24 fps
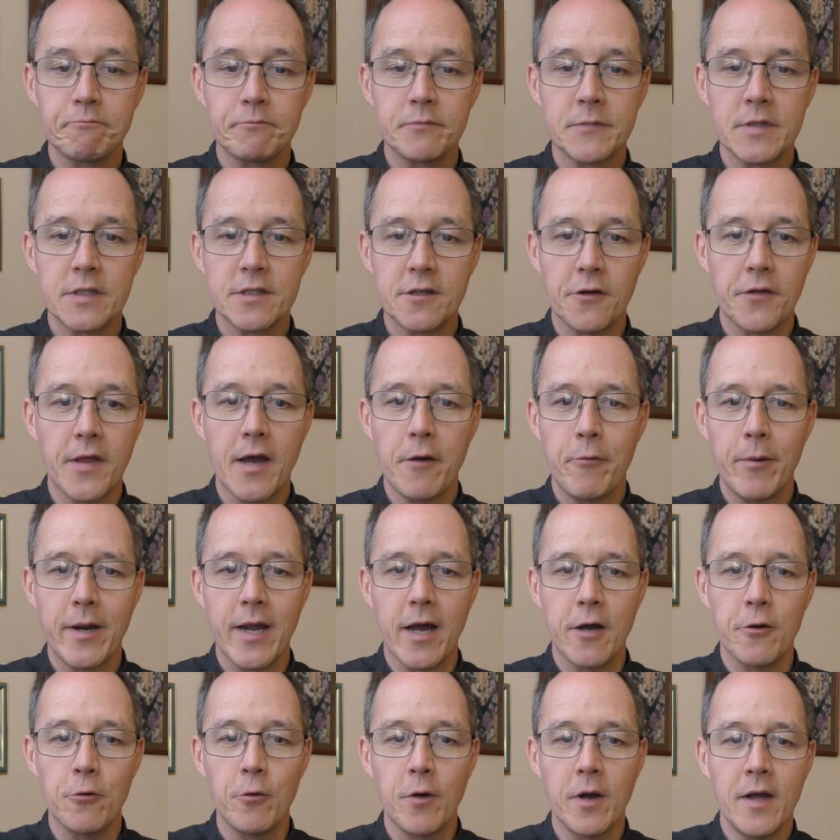So there we
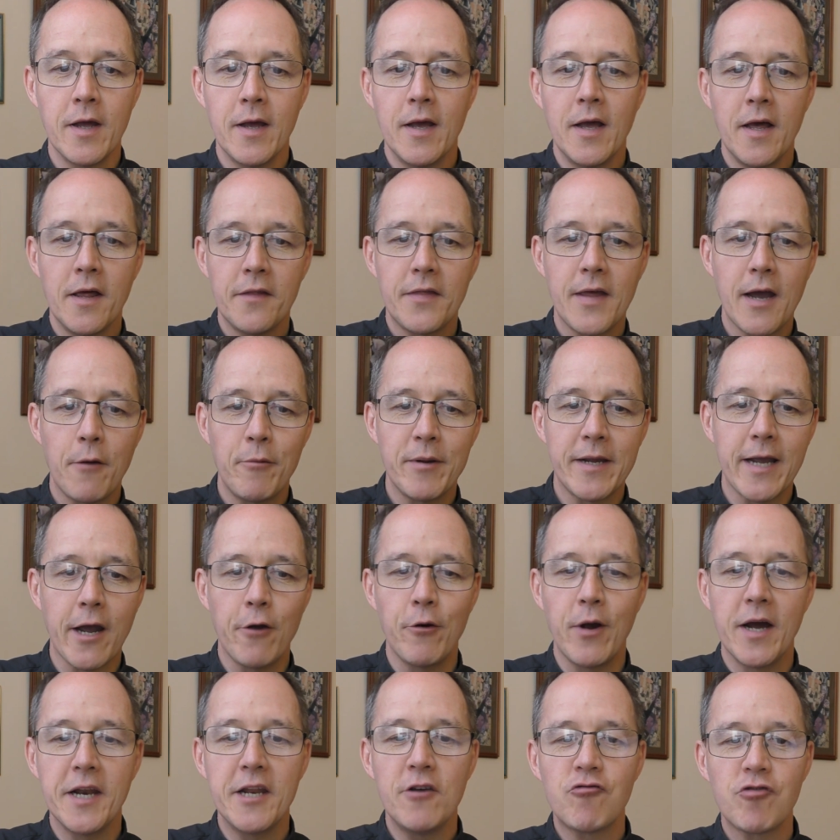go,
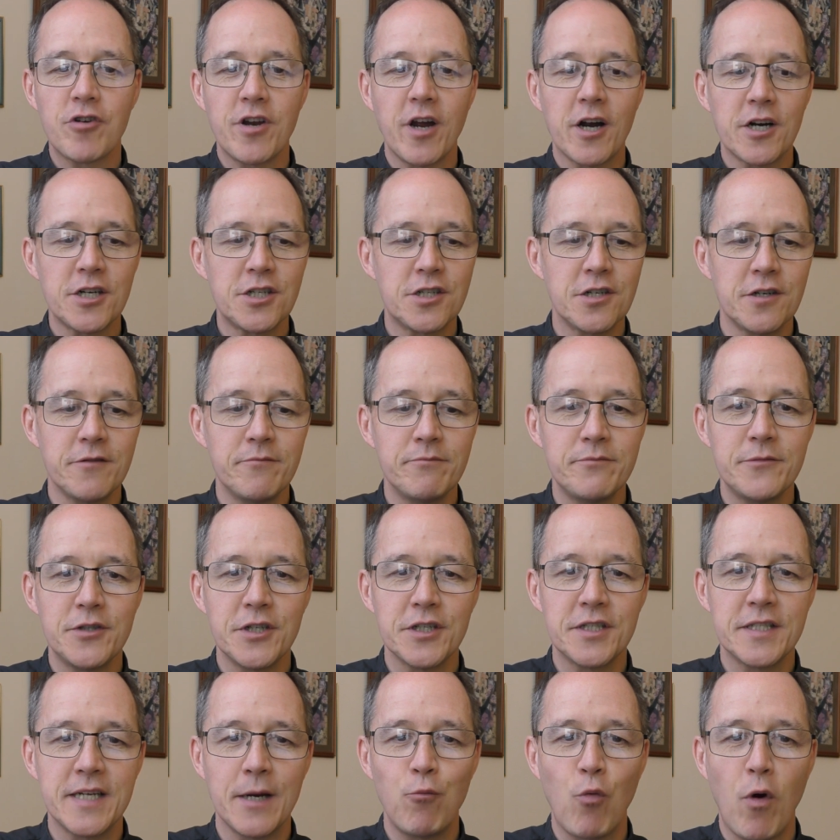an introduction just
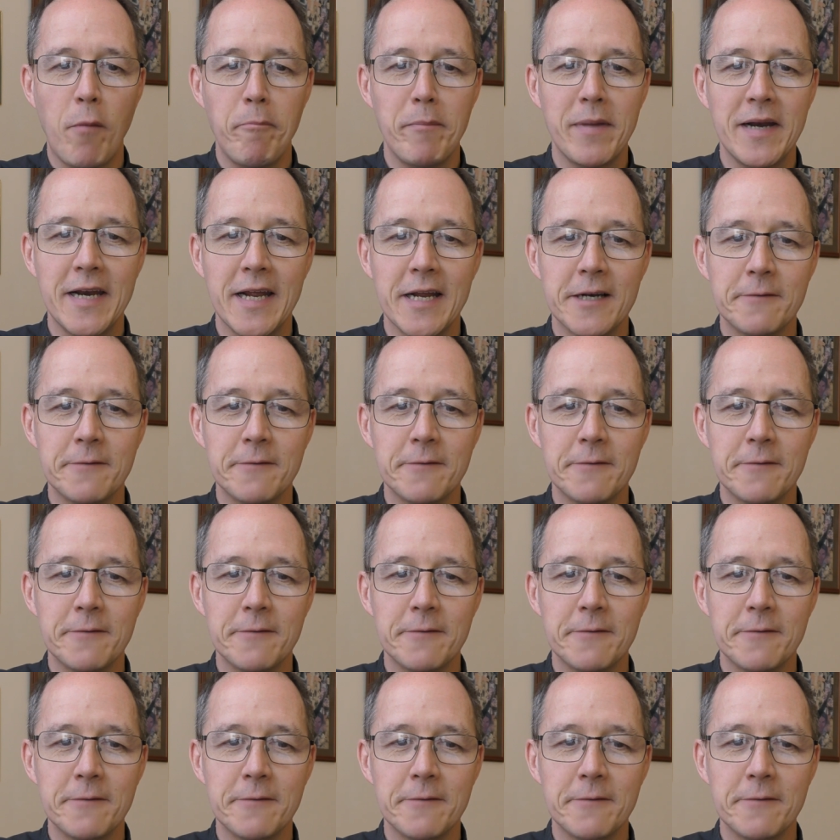in 1 minute.